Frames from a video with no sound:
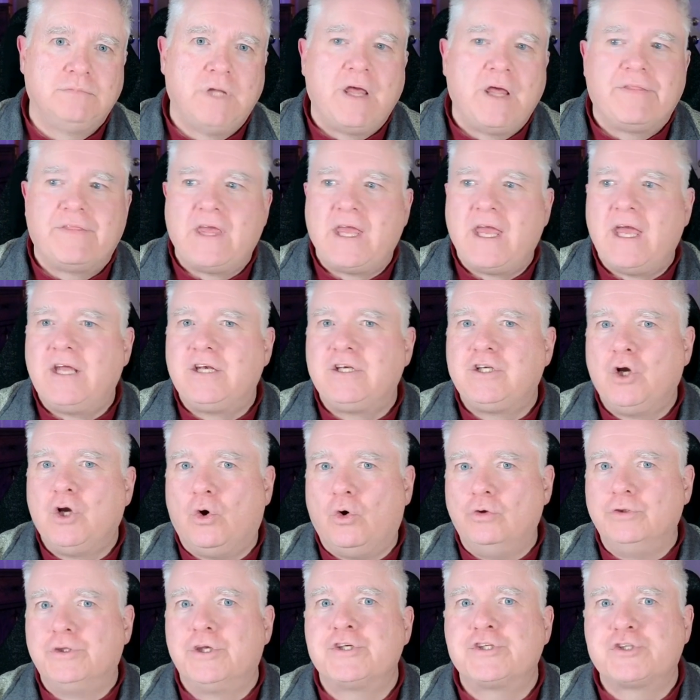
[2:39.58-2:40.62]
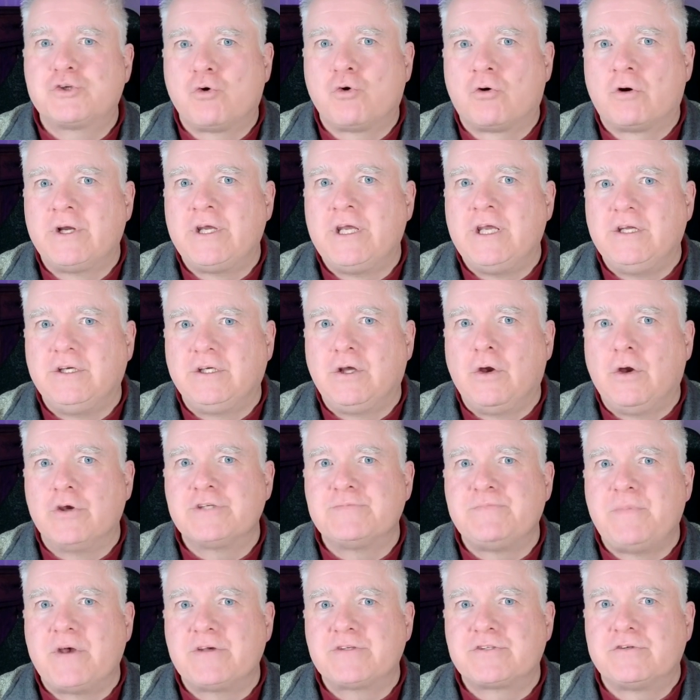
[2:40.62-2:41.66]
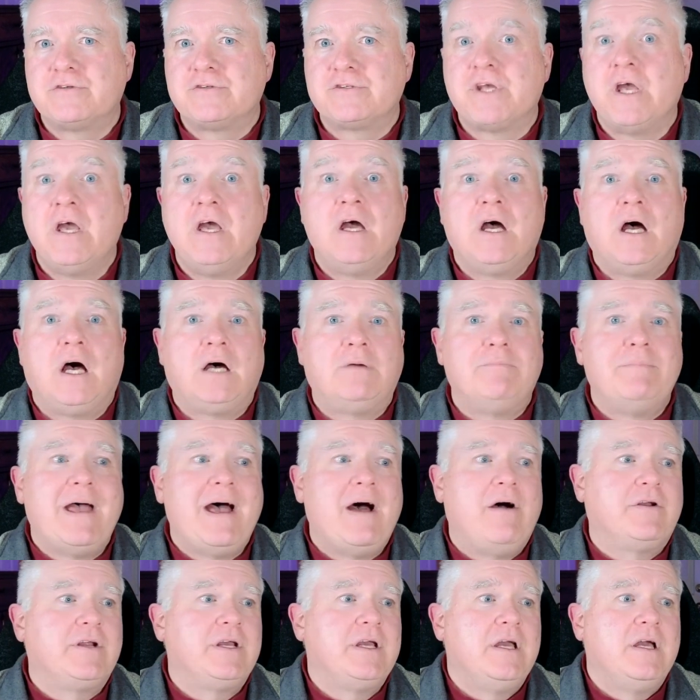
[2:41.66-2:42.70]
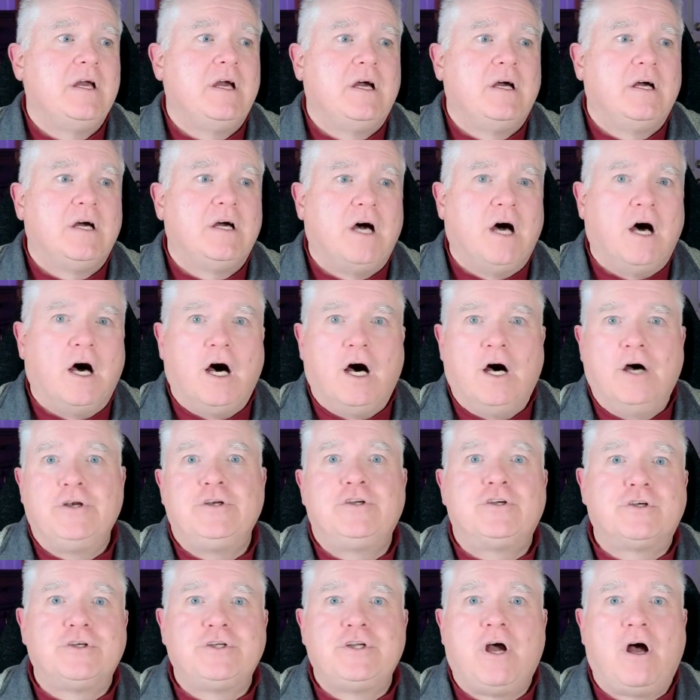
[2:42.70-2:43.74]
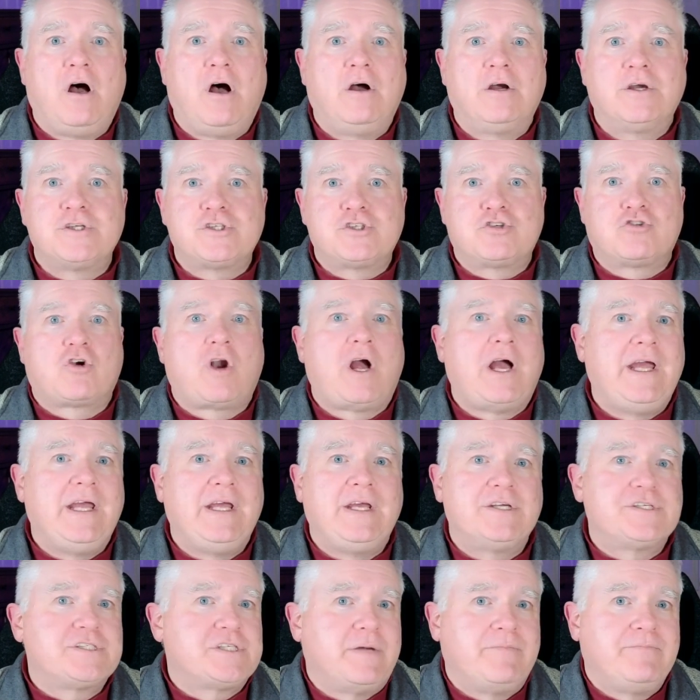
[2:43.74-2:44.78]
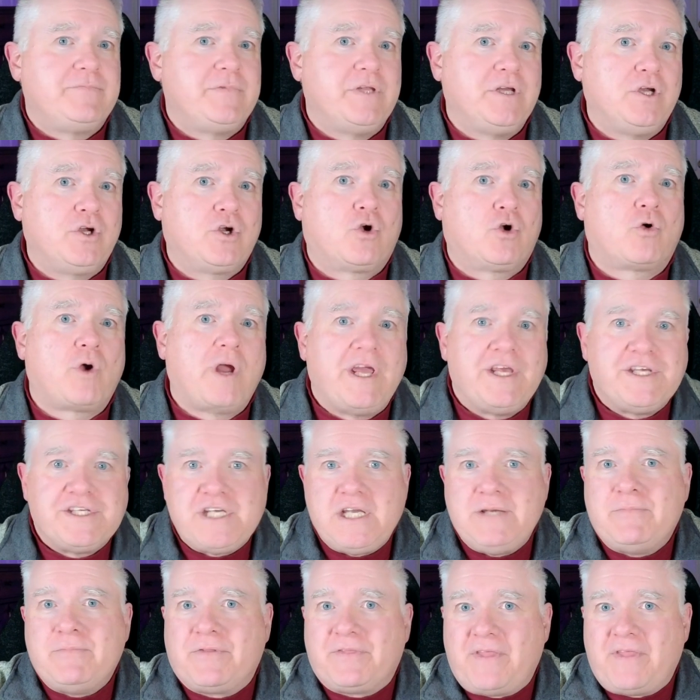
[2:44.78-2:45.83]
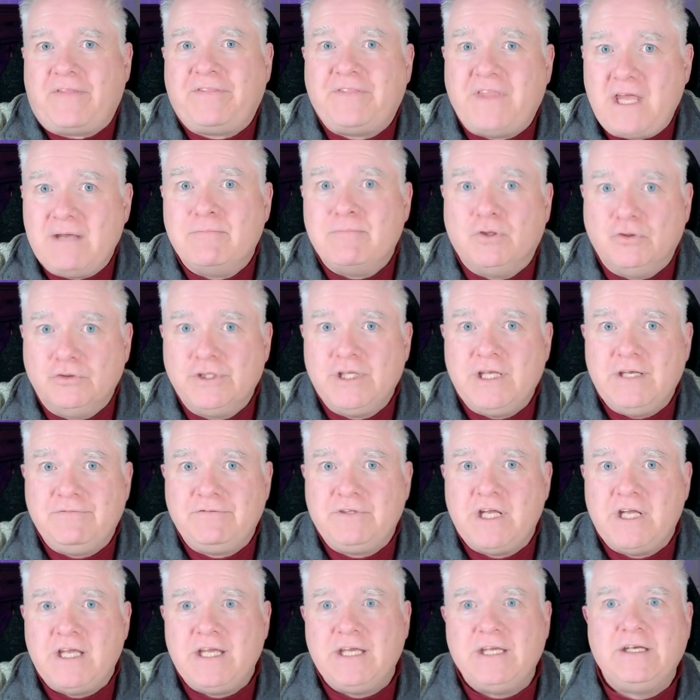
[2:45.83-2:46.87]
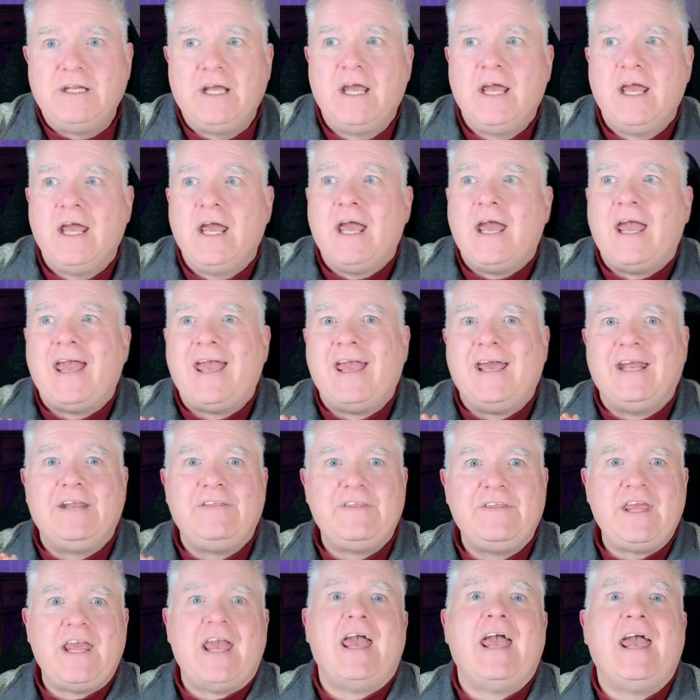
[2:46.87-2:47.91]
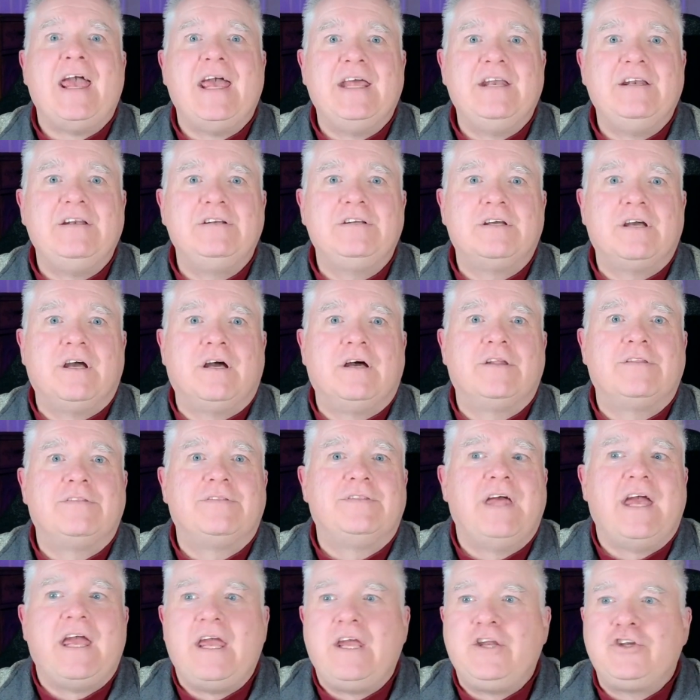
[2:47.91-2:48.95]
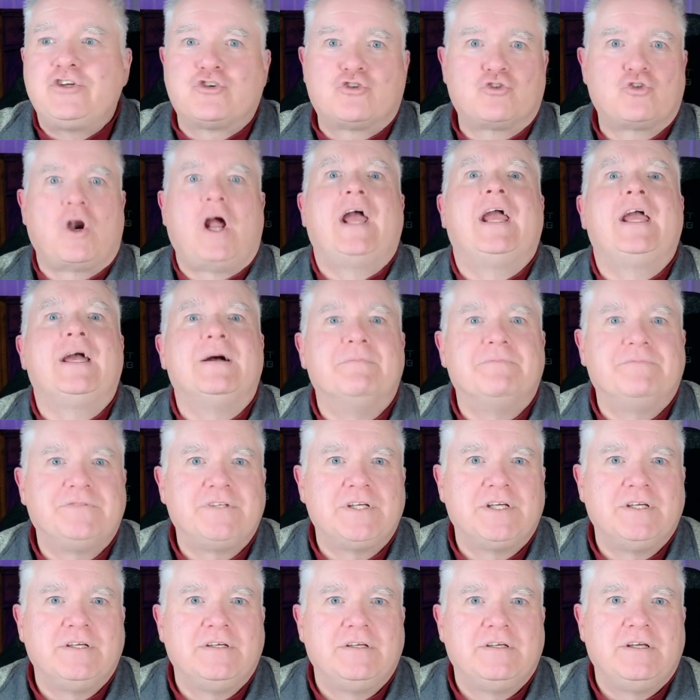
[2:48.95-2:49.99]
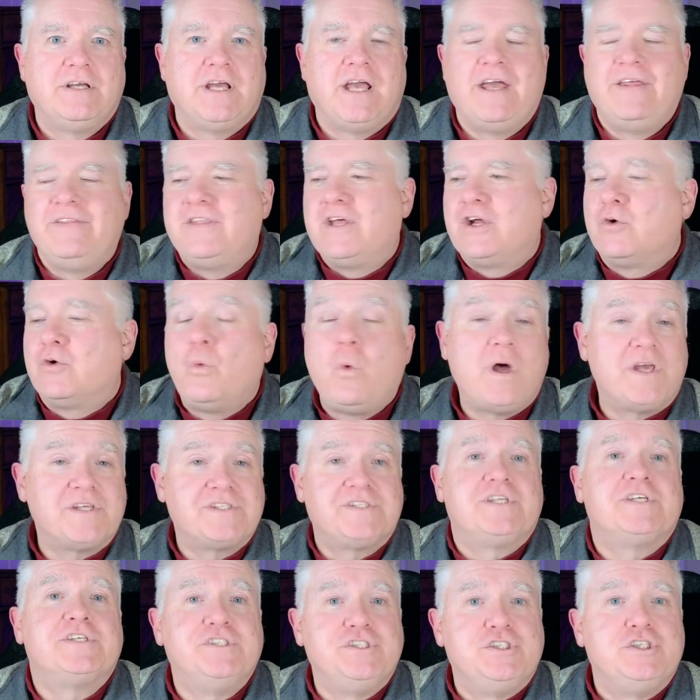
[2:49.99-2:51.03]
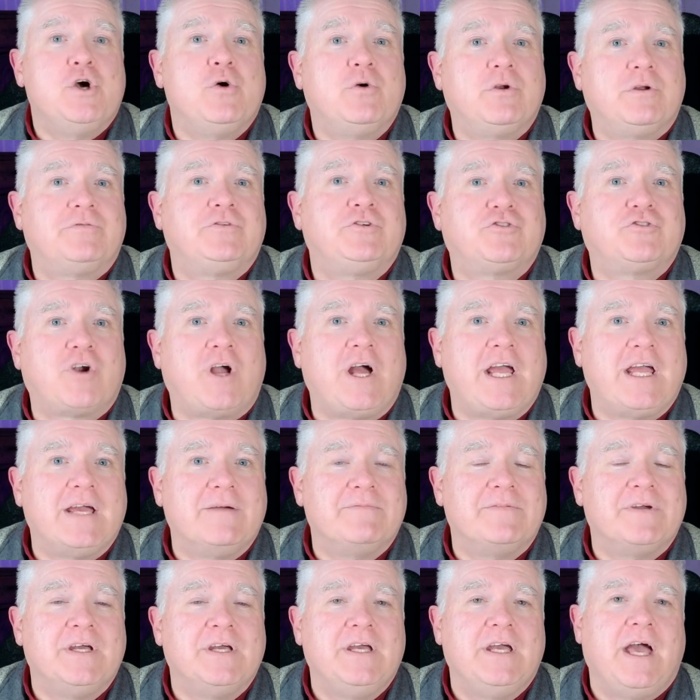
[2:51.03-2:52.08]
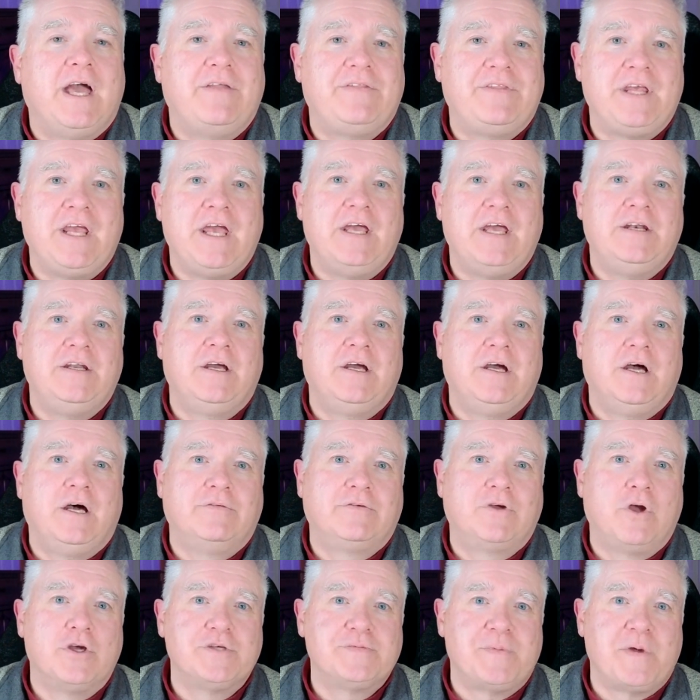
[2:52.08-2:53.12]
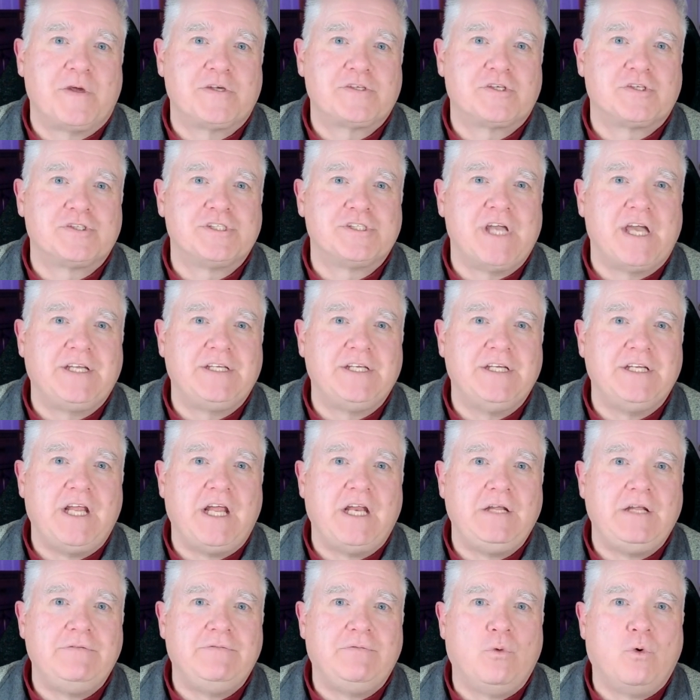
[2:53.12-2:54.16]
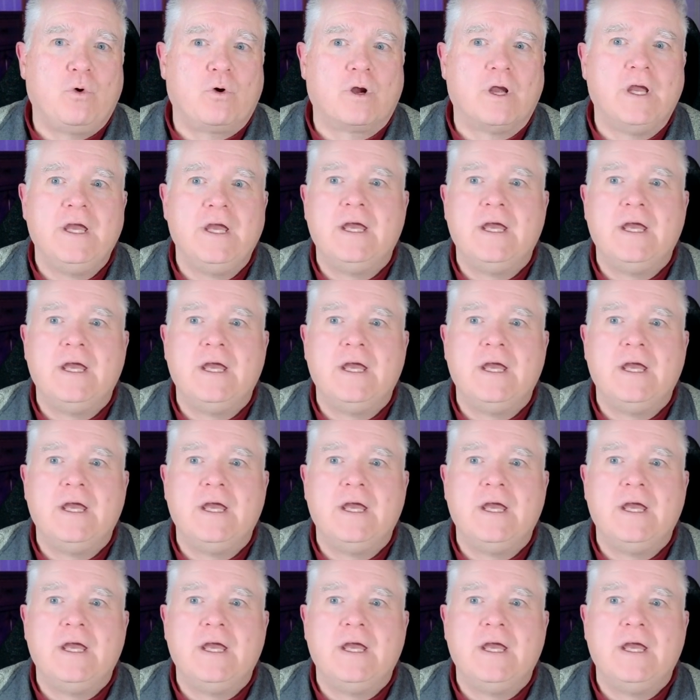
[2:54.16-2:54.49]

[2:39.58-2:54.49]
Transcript: They had told a story in Ghostbusters about underdogs trying something crazy but that they believed in, and in the end, they triumphed. And there was this note of triumph at the end of Ghostbusters 1984.